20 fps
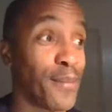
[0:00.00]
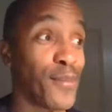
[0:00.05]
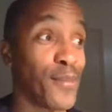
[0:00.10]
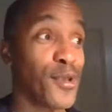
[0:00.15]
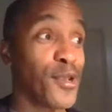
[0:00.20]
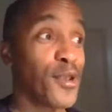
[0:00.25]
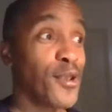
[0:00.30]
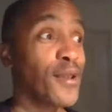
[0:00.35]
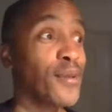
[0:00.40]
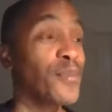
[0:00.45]

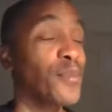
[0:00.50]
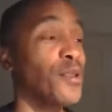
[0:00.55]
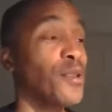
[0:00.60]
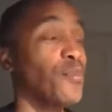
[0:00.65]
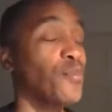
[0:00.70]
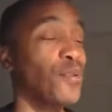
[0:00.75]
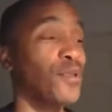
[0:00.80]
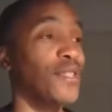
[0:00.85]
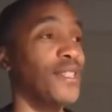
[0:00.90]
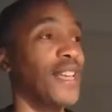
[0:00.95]
You're
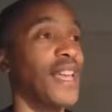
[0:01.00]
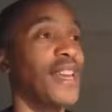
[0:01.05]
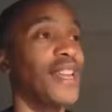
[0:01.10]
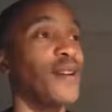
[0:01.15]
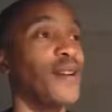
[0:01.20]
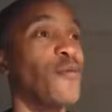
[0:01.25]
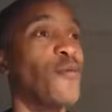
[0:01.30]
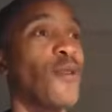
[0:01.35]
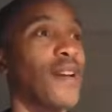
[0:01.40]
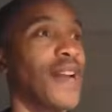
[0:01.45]

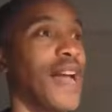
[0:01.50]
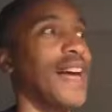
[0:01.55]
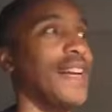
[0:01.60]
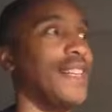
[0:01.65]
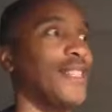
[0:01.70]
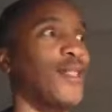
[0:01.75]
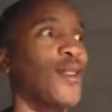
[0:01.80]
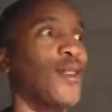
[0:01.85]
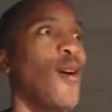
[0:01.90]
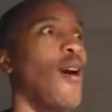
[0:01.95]
presenting what I
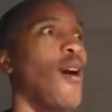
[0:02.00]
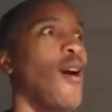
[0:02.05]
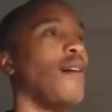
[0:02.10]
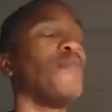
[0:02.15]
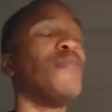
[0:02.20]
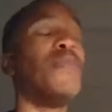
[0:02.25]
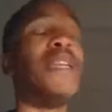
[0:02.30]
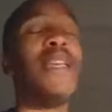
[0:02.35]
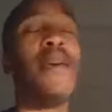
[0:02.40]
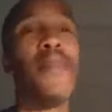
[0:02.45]
saw
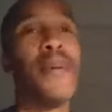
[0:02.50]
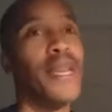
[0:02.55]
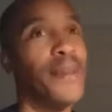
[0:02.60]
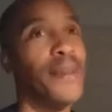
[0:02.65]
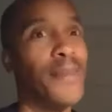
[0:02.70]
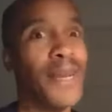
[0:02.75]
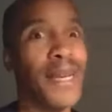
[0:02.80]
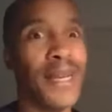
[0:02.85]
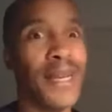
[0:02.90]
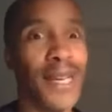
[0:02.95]

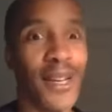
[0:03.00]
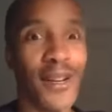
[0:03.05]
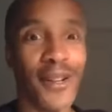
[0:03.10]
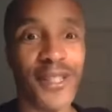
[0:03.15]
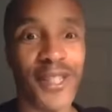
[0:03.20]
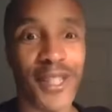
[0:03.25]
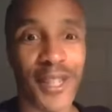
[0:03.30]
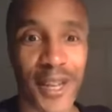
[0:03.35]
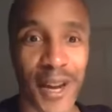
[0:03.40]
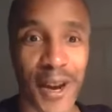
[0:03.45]
many
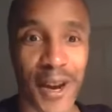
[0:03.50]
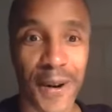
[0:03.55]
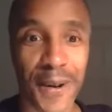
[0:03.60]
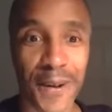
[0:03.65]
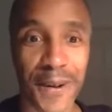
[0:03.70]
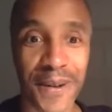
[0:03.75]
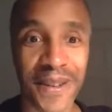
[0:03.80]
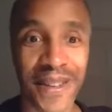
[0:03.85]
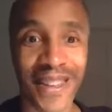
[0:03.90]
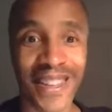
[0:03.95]
years
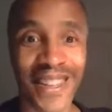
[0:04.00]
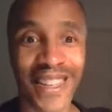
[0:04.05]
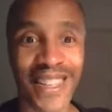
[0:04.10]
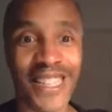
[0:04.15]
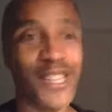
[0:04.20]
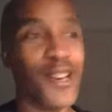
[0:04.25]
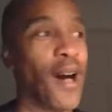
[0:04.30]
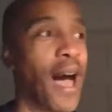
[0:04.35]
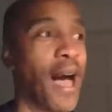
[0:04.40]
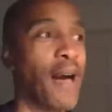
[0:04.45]
ago.
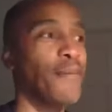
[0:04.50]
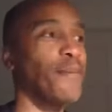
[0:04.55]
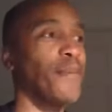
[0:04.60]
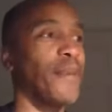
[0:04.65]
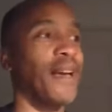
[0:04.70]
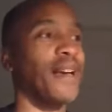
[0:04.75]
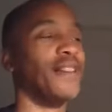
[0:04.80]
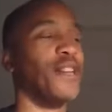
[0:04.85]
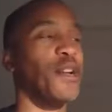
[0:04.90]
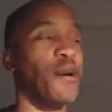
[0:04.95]

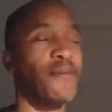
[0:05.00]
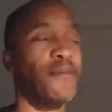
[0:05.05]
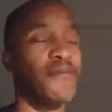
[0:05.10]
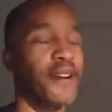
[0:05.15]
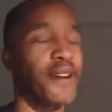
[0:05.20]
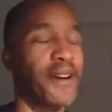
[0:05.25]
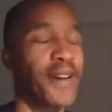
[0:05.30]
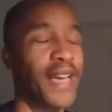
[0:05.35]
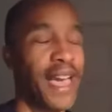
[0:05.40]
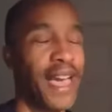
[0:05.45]
I'm
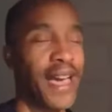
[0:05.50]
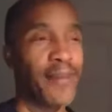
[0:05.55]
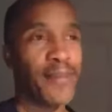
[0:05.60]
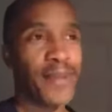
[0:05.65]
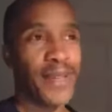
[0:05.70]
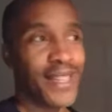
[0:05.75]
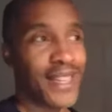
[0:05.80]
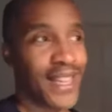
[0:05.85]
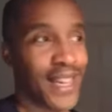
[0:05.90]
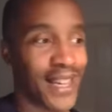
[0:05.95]
very
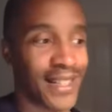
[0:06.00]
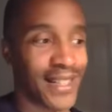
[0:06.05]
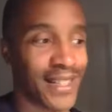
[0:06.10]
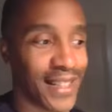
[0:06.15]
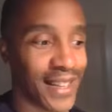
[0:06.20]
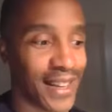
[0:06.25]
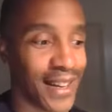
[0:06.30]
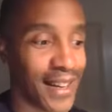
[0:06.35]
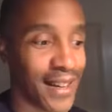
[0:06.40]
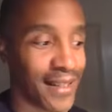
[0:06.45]
happy that
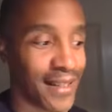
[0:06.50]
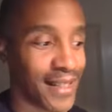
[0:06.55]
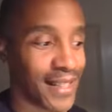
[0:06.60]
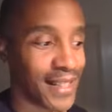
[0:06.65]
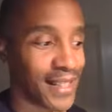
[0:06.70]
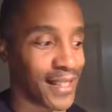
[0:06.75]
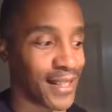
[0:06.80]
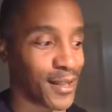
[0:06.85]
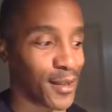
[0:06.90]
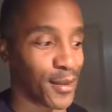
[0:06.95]

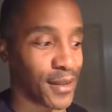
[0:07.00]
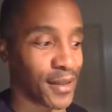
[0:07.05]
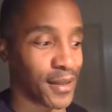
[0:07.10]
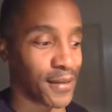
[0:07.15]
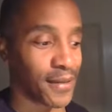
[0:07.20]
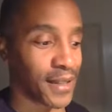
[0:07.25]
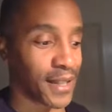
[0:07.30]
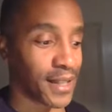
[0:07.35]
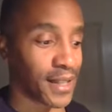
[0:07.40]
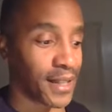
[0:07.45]
this is sort
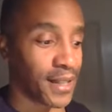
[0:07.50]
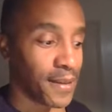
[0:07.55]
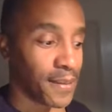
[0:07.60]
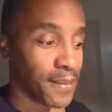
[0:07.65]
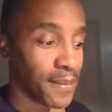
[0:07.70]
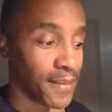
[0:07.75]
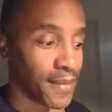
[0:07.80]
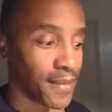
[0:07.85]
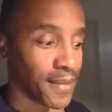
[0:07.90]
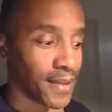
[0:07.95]
of
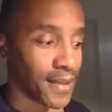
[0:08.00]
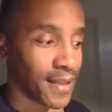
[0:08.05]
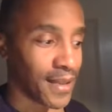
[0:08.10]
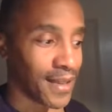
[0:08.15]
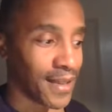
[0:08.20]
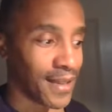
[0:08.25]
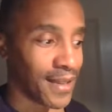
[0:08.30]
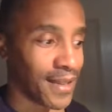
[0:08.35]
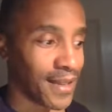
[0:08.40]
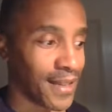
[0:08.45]

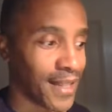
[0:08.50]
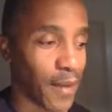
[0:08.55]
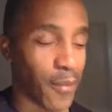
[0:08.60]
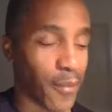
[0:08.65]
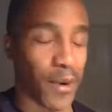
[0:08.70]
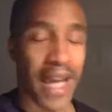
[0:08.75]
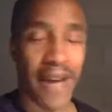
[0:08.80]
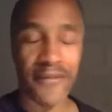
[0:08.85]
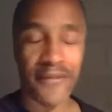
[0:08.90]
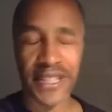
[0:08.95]
that
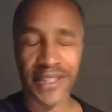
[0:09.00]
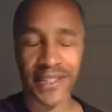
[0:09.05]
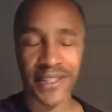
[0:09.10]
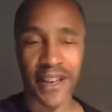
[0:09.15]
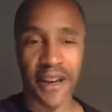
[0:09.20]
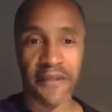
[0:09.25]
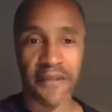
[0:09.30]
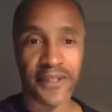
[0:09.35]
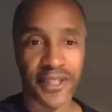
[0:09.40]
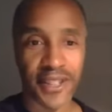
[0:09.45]
we're having this
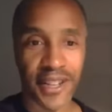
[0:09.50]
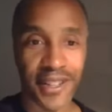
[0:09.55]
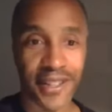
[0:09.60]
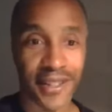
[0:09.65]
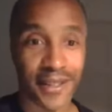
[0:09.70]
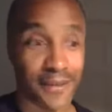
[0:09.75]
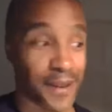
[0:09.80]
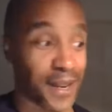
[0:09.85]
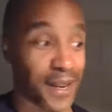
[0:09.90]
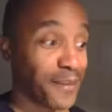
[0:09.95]

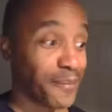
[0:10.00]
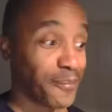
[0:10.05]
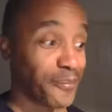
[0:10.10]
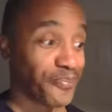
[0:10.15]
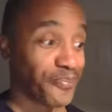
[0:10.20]
conversation, right?